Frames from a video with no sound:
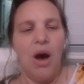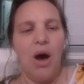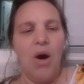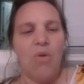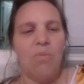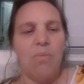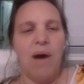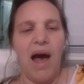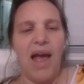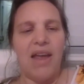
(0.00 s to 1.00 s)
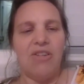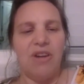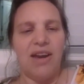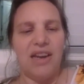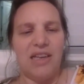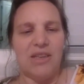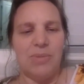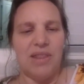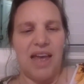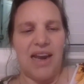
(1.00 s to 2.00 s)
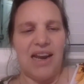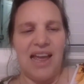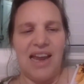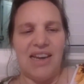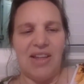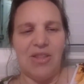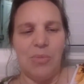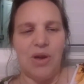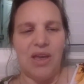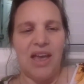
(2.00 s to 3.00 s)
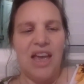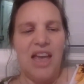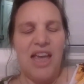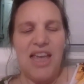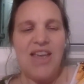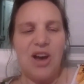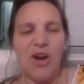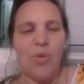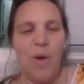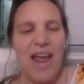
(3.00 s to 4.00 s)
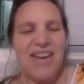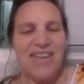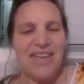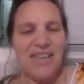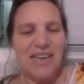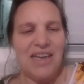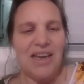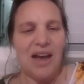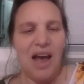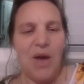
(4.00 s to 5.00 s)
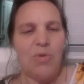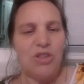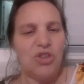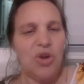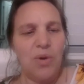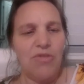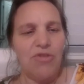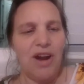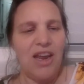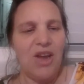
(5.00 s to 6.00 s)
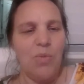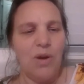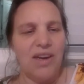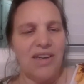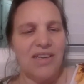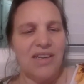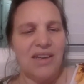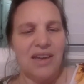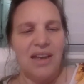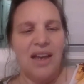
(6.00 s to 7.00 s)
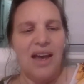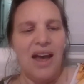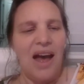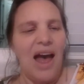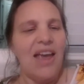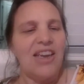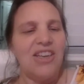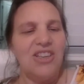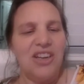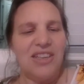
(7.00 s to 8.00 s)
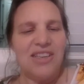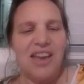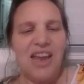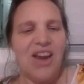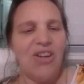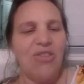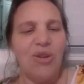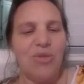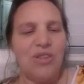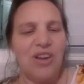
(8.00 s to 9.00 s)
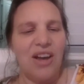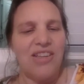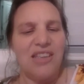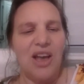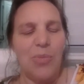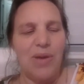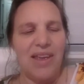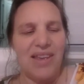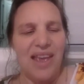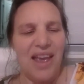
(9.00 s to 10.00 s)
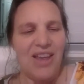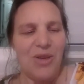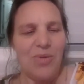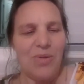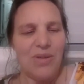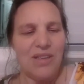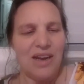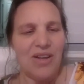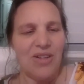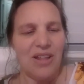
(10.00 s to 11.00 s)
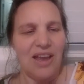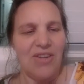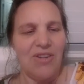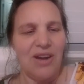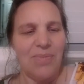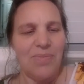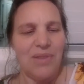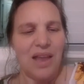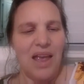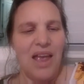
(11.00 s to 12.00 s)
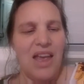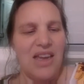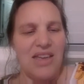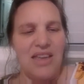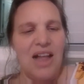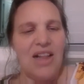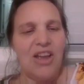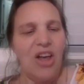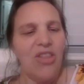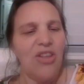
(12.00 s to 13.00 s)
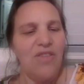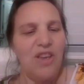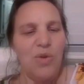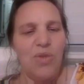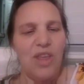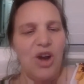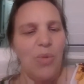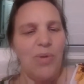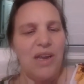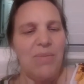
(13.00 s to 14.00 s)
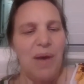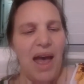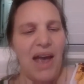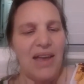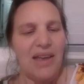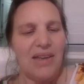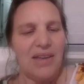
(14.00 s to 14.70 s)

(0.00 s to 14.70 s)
"Oh my!" cried Elizabeth Ann, laying down the book. "He got away, didn't he? I was so afraid he wouldn't." "I can just hear those dogs yelping, can't you?" said Uncle Henry. Yelled on the view, the opening pack.